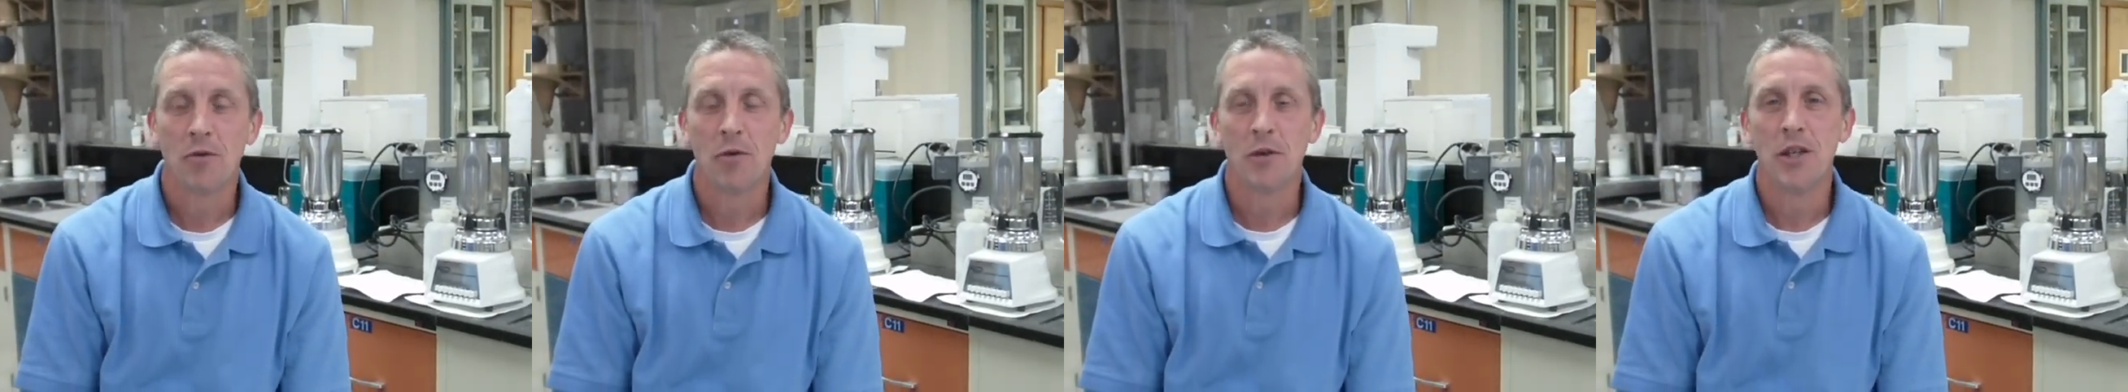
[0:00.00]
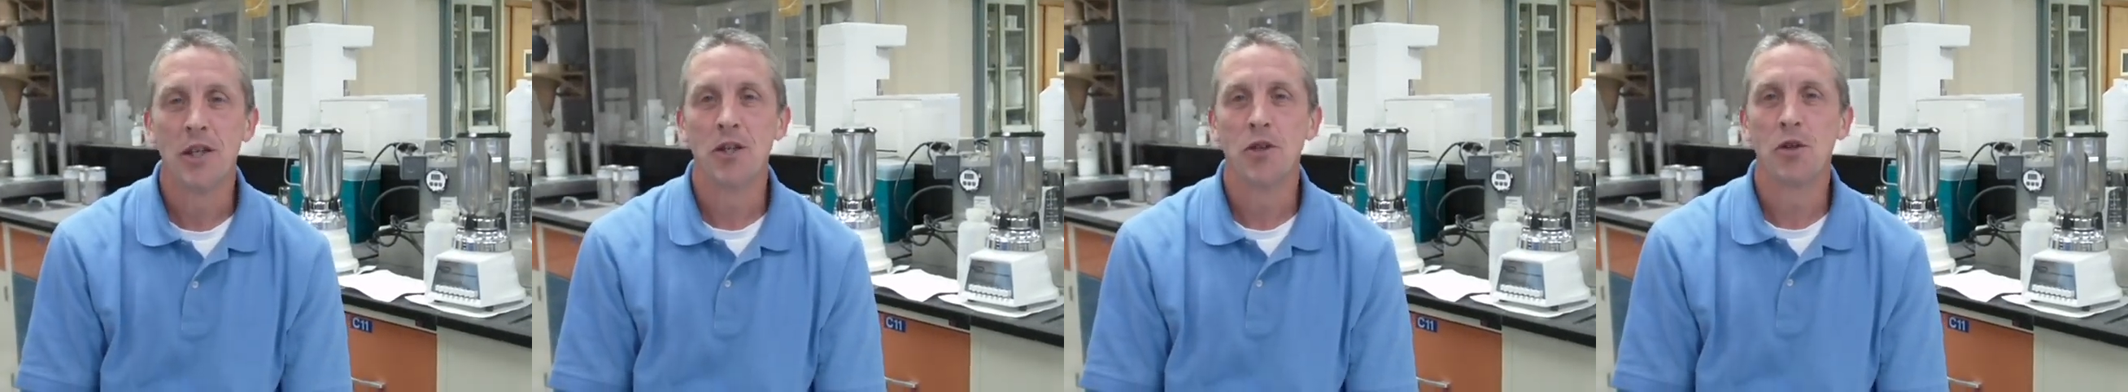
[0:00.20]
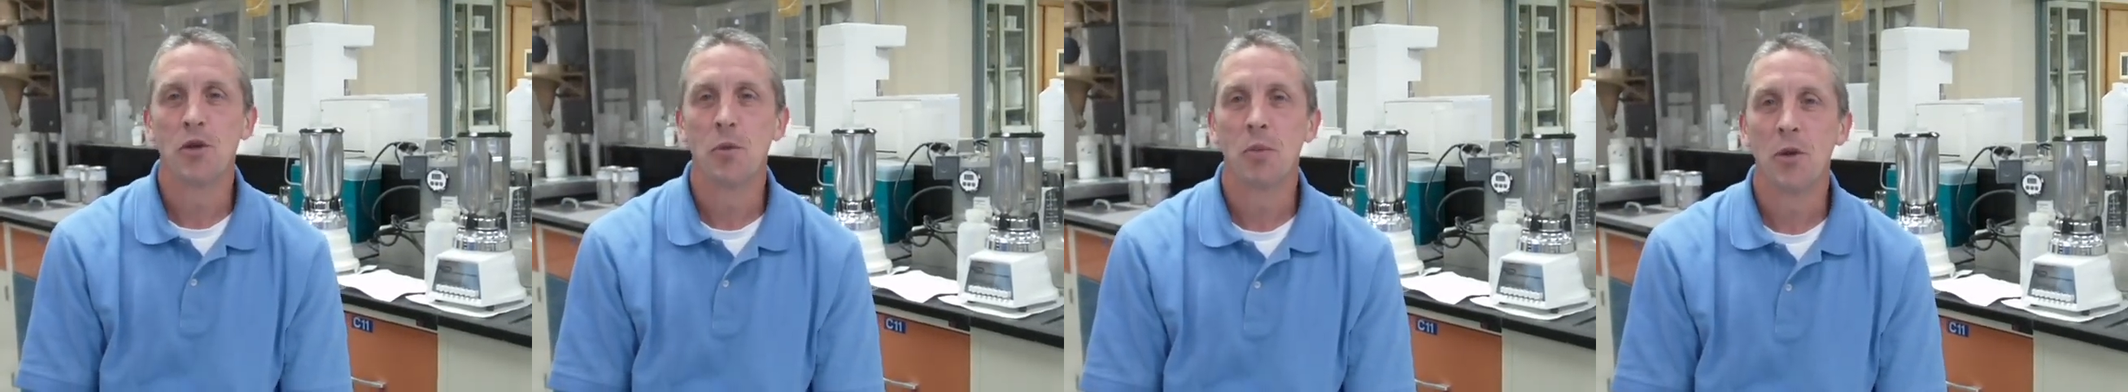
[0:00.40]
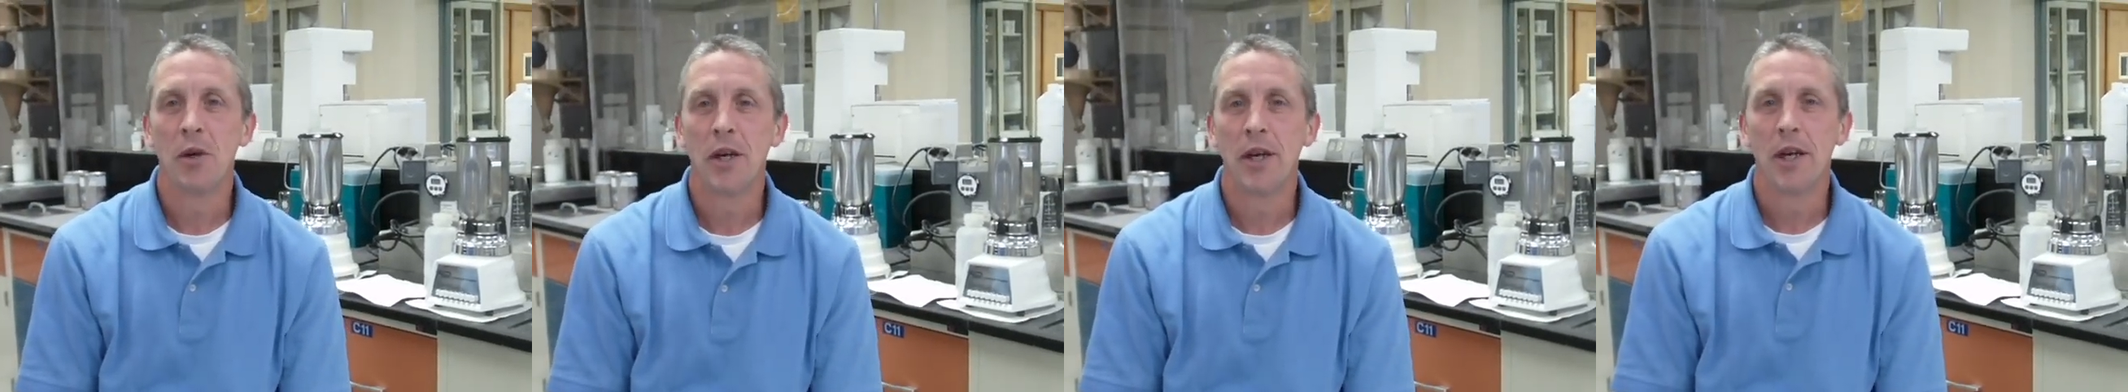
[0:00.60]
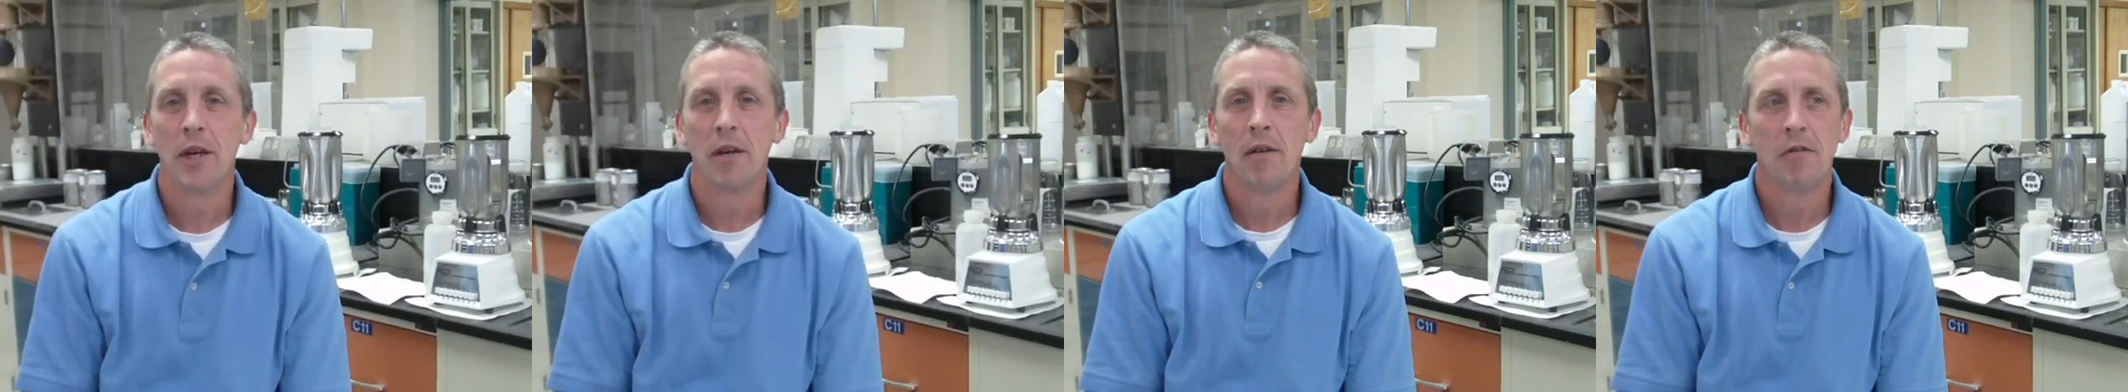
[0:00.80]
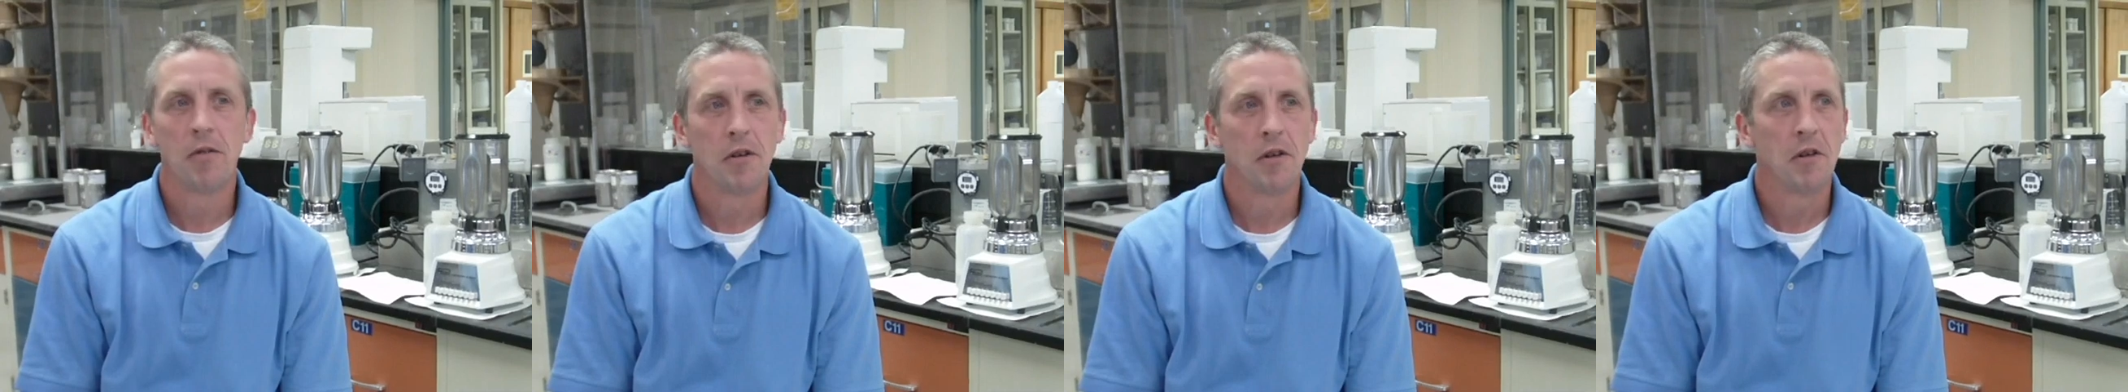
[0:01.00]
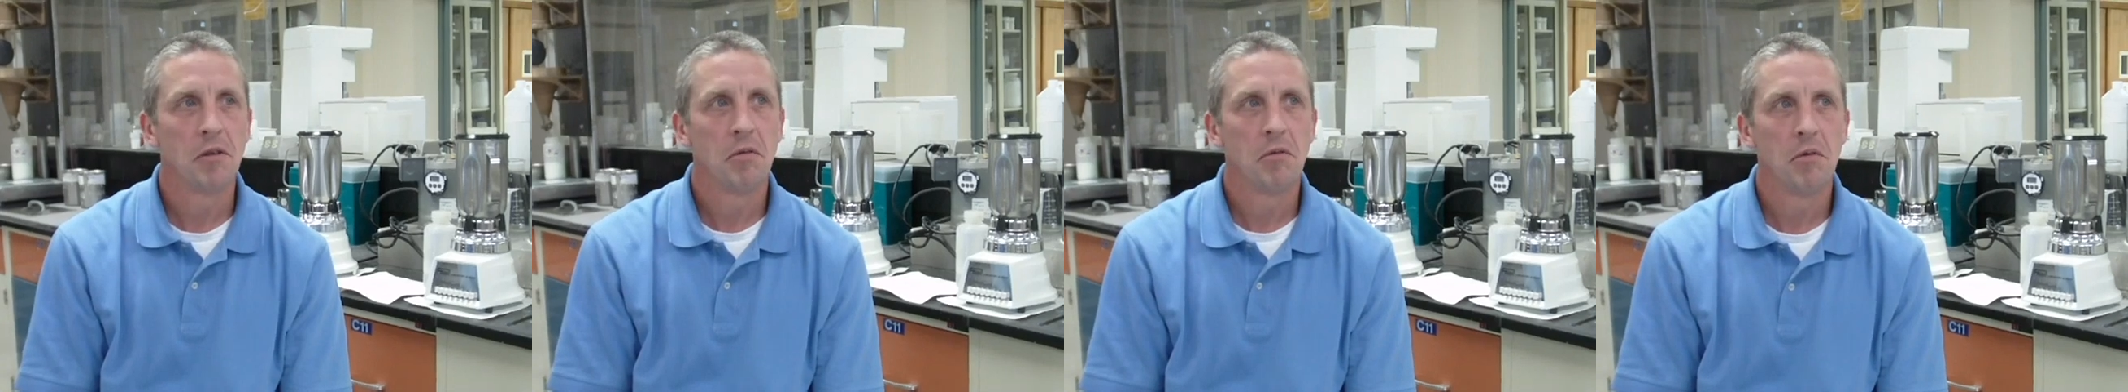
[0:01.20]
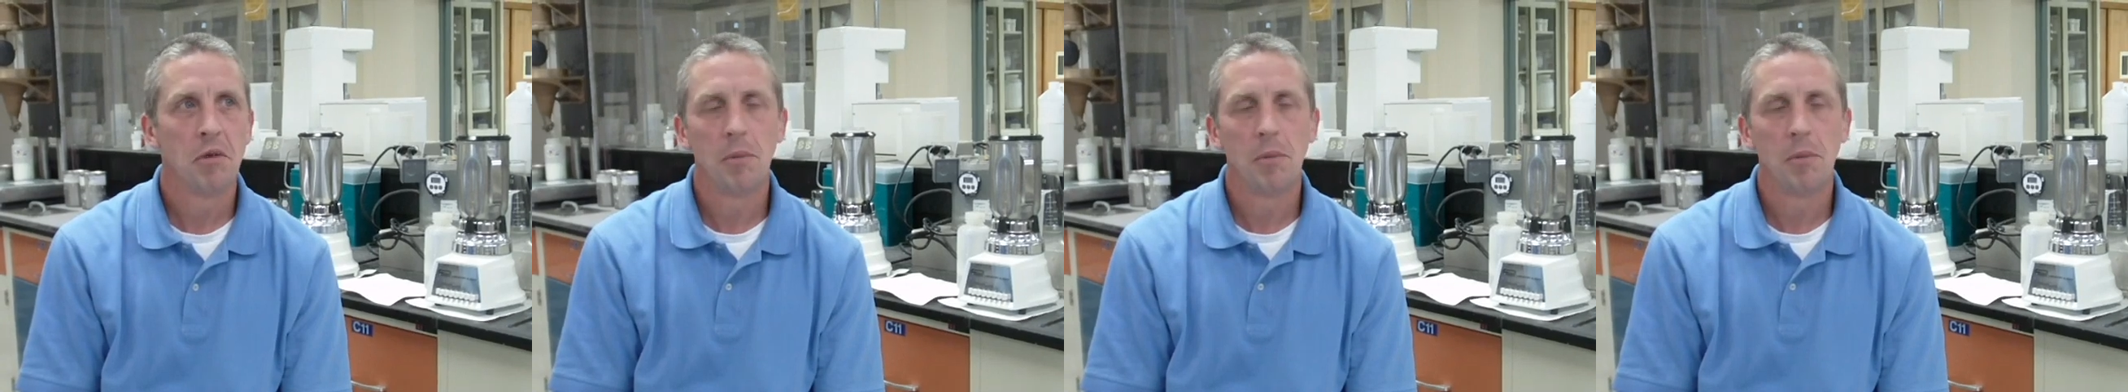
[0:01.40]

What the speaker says: for digital printing for